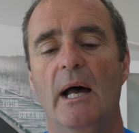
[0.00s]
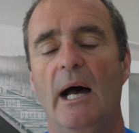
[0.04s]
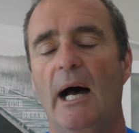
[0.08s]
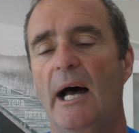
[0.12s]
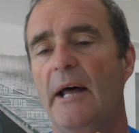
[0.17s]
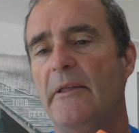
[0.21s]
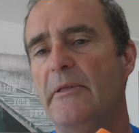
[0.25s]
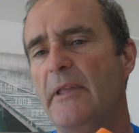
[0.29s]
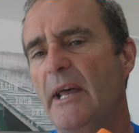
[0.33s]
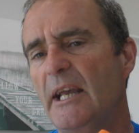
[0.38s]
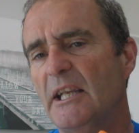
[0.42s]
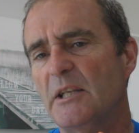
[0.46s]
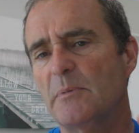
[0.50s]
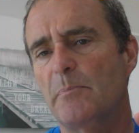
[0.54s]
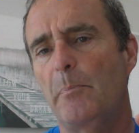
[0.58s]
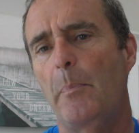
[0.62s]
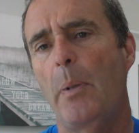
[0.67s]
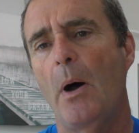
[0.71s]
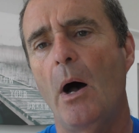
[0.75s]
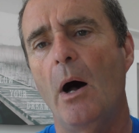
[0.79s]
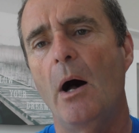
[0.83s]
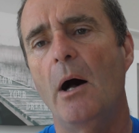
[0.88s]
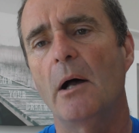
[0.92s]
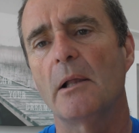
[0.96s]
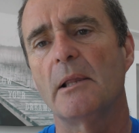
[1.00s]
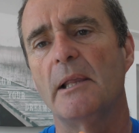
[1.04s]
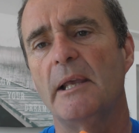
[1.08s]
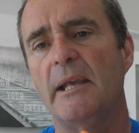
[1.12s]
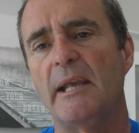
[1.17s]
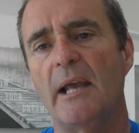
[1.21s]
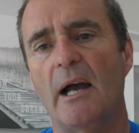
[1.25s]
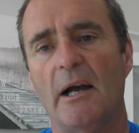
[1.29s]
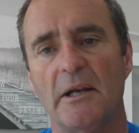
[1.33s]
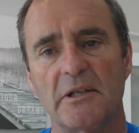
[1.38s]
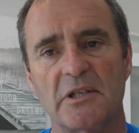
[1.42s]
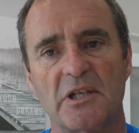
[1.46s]
And that's
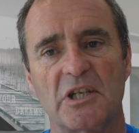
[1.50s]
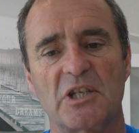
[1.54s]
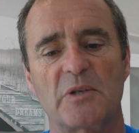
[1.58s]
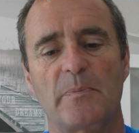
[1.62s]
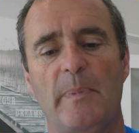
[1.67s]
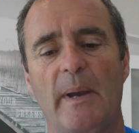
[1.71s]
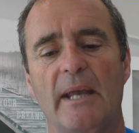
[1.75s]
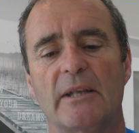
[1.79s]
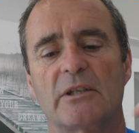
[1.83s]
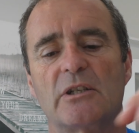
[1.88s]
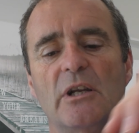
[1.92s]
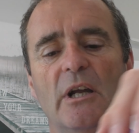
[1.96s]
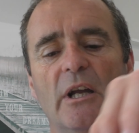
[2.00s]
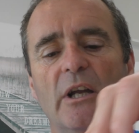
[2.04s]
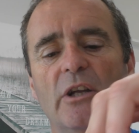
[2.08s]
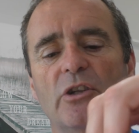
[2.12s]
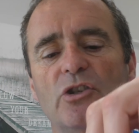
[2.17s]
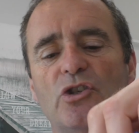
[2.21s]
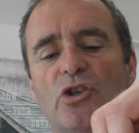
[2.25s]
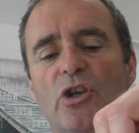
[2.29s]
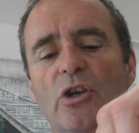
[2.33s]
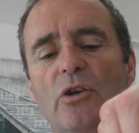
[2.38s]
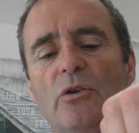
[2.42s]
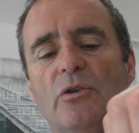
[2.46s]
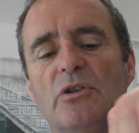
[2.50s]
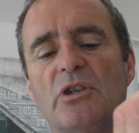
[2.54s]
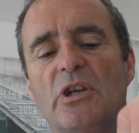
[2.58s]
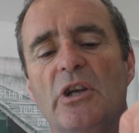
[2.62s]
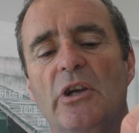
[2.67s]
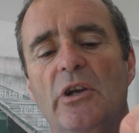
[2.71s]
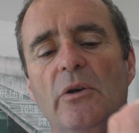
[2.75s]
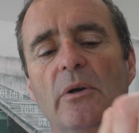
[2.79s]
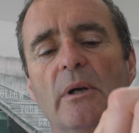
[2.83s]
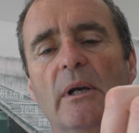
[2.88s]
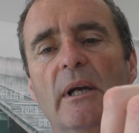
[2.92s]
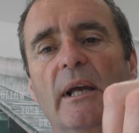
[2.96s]
partly, I suspect, due
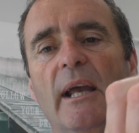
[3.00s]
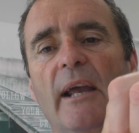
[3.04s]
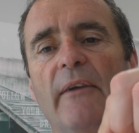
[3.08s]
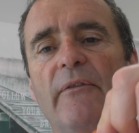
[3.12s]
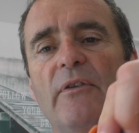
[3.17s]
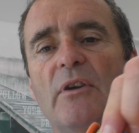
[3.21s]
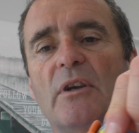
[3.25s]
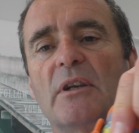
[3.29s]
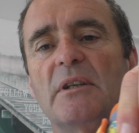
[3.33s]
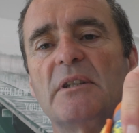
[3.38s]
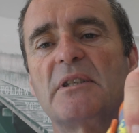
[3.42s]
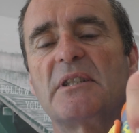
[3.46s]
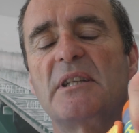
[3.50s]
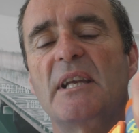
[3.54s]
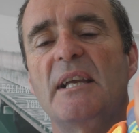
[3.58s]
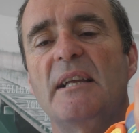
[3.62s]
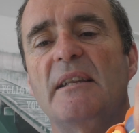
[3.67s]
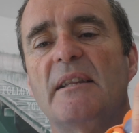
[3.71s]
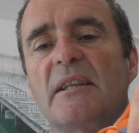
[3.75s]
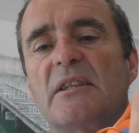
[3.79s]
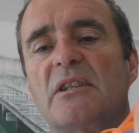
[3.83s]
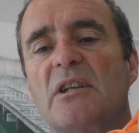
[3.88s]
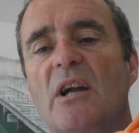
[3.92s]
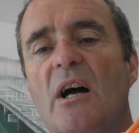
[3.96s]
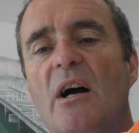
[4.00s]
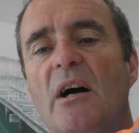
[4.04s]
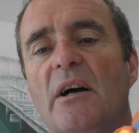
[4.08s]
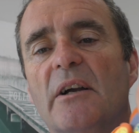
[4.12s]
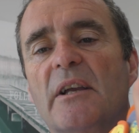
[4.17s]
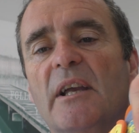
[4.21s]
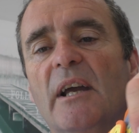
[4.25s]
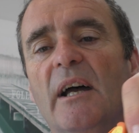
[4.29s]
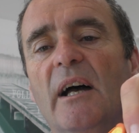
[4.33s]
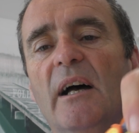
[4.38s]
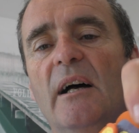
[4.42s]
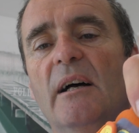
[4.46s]
to, if you can see the
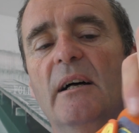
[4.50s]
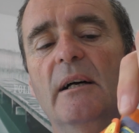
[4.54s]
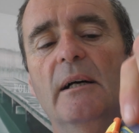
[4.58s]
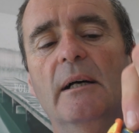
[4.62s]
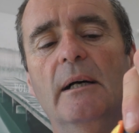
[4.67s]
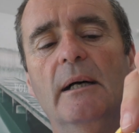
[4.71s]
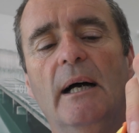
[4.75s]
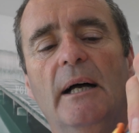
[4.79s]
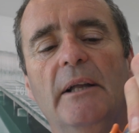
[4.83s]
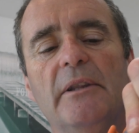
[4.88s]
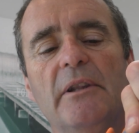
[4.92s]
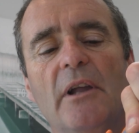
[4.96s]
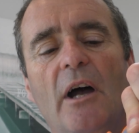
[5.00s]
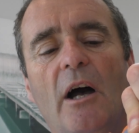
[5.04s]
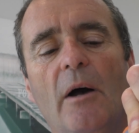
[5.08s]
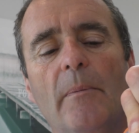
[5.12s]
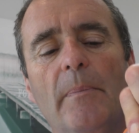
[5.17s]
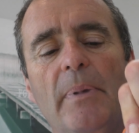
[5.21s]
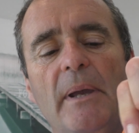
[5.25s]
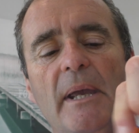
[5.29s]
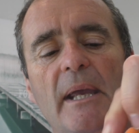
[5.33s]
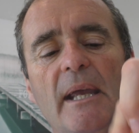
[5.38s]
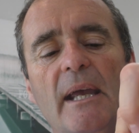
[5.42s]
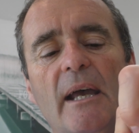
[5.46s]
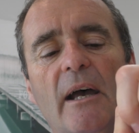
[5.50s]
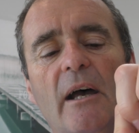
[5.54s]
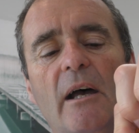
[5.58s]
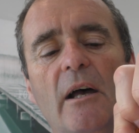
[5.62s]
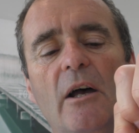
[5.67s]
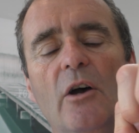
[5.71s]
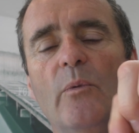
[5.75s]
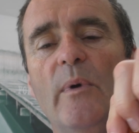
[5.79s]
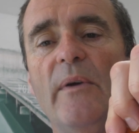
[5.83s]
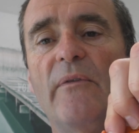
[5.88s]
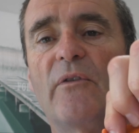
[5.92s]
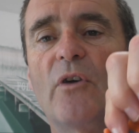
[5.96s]
darker and up here,
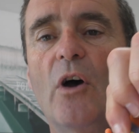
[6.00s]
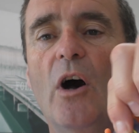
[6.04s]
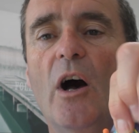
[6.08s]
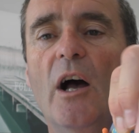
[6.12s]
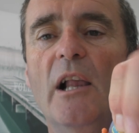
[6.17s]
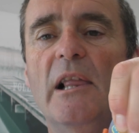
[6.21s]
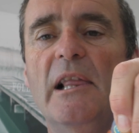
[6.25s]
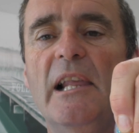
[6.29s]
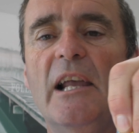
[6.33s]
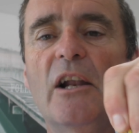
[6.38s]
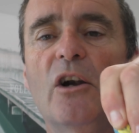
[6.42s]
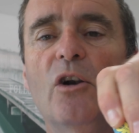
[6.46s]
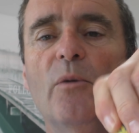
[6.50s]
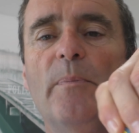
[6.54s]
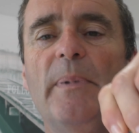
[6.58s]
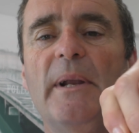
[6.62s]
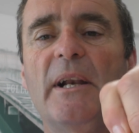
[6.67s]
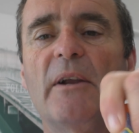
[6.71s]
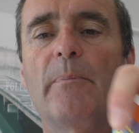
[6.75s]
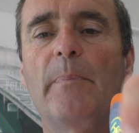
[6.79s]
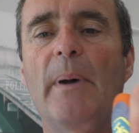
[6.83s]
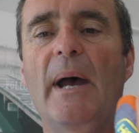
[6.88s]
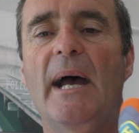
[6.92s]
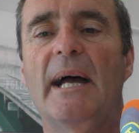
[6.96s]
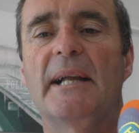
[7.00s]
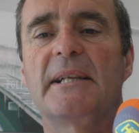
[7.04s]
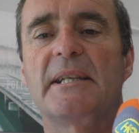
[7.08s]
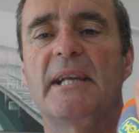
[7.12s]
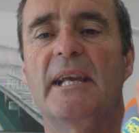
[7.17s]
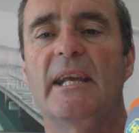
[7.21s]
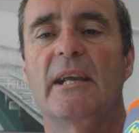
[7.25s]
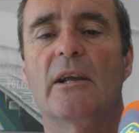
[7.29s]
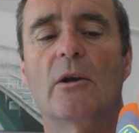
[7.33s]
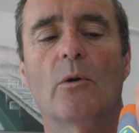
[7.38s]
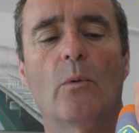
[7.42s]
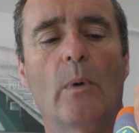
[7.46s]
we've got a little bit of
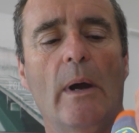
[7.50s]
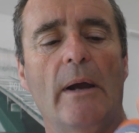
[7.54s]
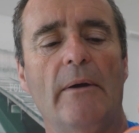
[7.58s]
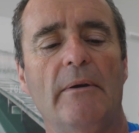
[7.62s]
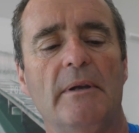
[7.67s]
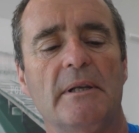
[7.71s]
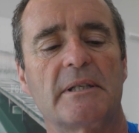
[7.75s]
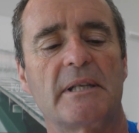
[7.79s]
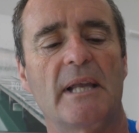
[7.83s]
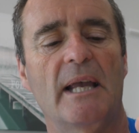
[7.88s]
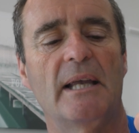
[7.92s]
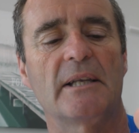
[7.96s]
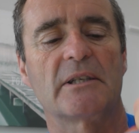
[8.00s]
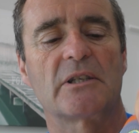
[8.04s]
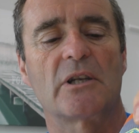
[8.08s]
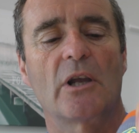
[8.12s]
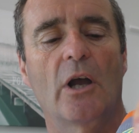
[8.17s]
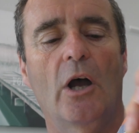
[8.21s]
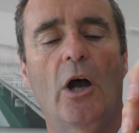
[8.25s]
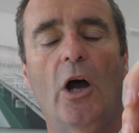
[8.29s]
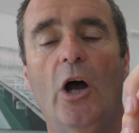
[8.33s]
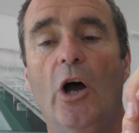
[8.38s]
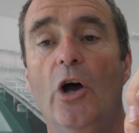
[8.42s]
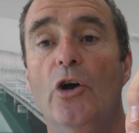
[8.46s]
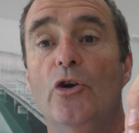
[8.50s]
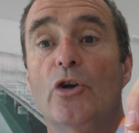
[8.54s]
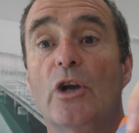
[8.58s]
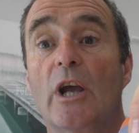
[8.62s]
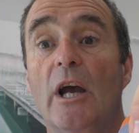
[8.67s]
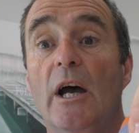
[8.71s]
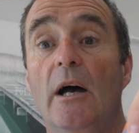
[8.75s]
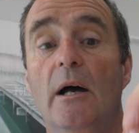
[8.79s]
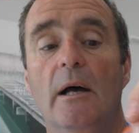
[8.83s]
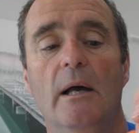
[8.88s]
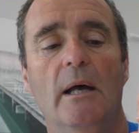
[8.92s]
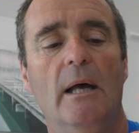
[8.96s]
padding where it says
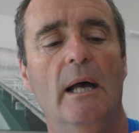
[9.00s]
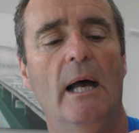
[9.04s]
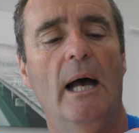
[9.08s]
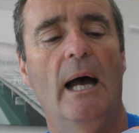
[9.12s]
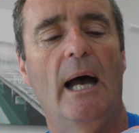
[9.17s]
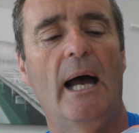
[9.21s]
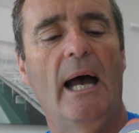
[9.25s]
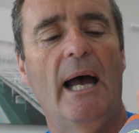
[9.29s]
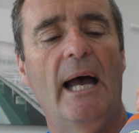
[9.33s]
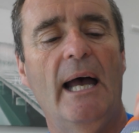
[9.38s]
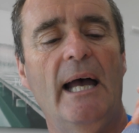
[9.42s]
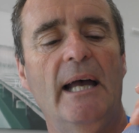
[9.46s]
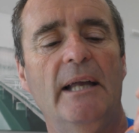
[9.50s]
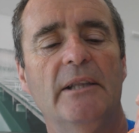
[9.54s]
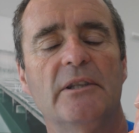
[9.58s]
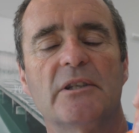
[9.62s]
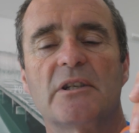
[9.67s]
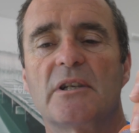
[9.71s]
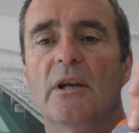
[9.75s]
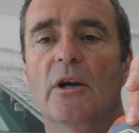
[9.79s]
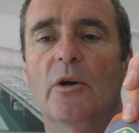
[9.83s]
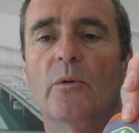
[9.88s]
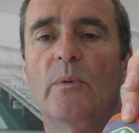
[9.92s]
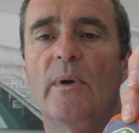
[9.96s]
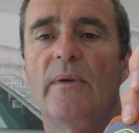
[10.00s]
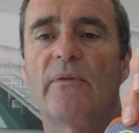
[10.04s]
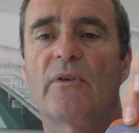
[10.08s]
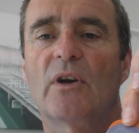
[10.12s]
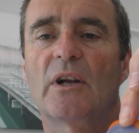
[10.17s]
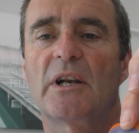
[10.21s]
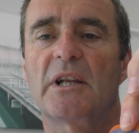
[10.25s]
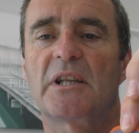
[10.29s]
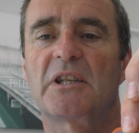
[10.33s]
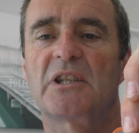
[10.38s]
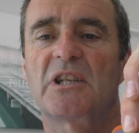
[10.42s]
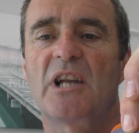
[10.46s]
Hoka, and we've
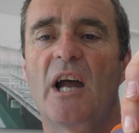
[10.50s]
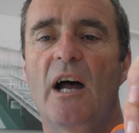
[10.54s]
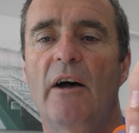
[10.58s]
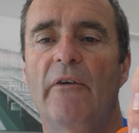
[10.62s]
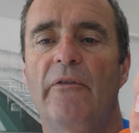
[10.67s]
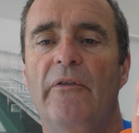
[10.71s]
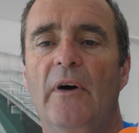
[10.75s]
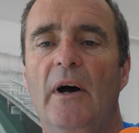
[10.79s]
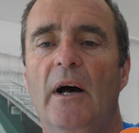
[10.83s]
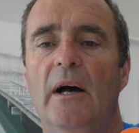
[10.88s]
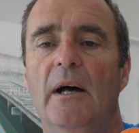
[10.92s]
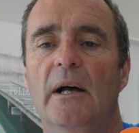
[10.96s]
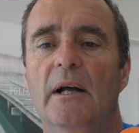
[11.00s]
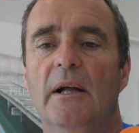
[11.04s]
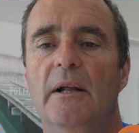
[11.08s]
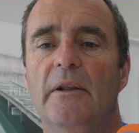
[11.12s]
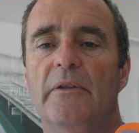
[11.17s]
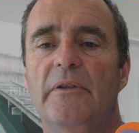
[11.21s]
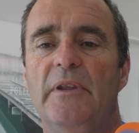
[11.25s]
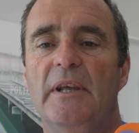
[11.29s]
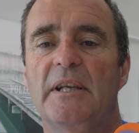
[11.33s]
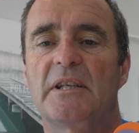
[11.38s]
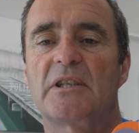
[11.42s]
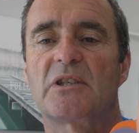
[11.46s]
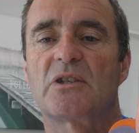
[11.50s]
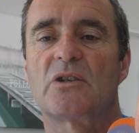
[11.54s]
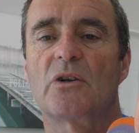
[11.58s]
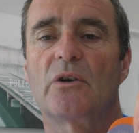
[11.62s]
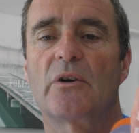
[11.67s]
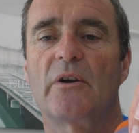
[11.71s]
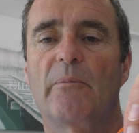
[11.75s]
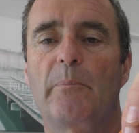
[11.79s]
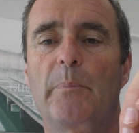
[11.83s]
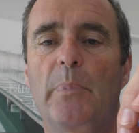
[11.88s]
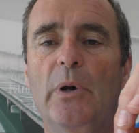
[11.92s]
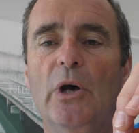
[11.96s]
got a tougher, this
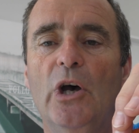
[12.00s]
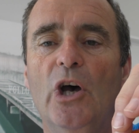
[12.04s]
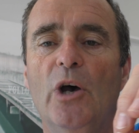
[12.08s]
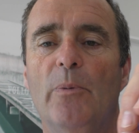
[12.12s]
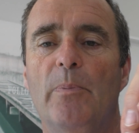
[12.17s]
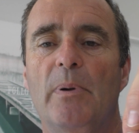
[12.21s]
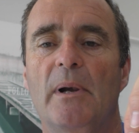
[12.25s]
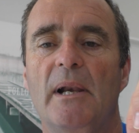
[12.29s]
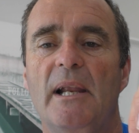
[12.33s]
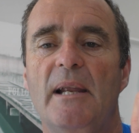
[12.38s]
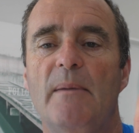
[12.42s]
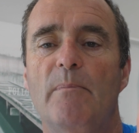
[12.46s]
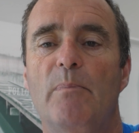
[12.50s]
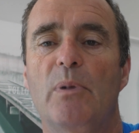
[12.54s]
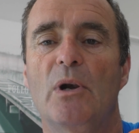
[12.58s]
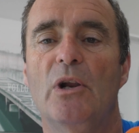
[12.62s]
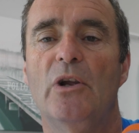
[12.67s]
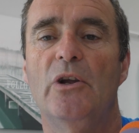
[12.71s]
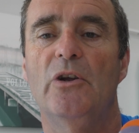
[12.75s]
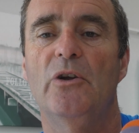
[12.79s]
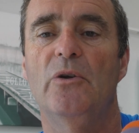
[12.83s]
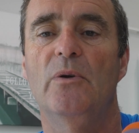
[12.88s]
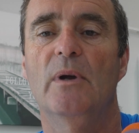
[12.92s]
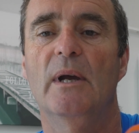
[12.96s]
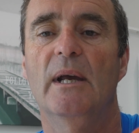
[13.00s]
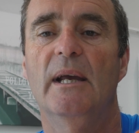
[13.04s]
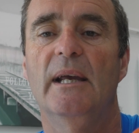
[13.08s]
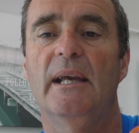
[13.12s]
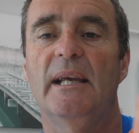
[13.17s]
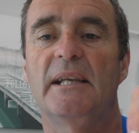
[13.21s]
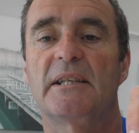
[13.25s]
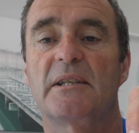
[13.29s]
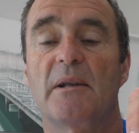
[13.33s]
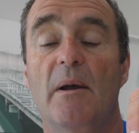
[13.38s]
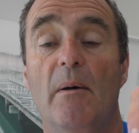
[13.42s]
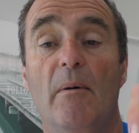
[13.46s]
sort of purpley blue
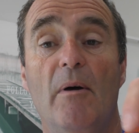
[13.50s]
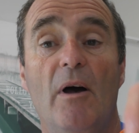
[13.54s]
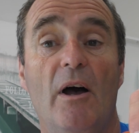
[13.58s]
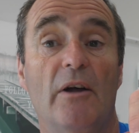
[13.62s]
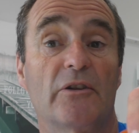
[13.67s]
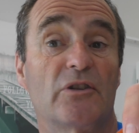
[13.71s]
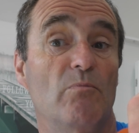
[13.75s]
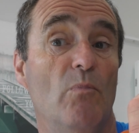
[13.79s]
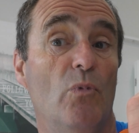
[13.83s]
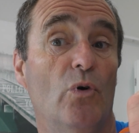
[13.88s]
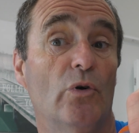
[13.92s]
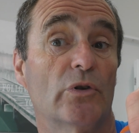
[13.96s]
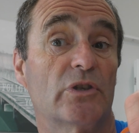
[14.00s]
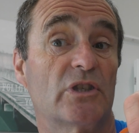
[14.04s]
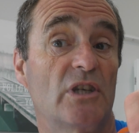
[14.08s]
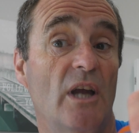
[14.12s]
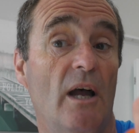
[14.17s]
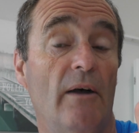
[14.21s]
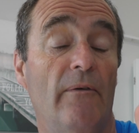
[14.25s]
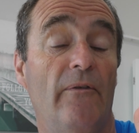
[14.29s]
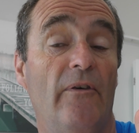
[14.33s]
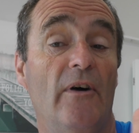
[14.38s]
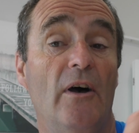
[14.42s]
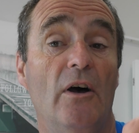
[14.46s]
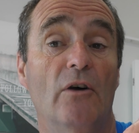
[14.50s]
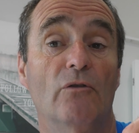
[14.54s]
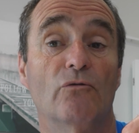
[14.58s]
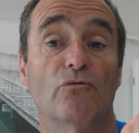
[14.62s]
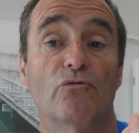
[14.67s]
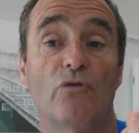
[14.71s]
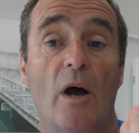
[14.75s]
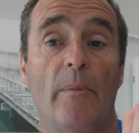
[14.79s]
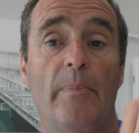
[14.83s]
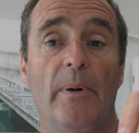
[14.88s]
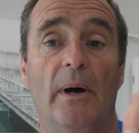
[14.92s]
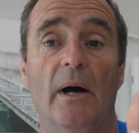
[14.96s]
is a more tougher
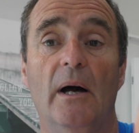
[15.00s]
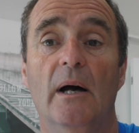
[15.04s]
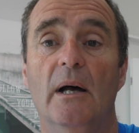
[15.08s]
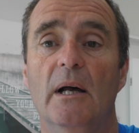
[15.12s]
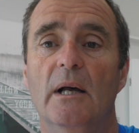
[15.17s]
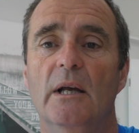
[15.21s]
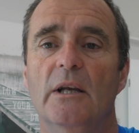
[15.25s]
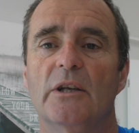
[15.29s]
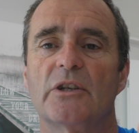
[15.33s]
rubber.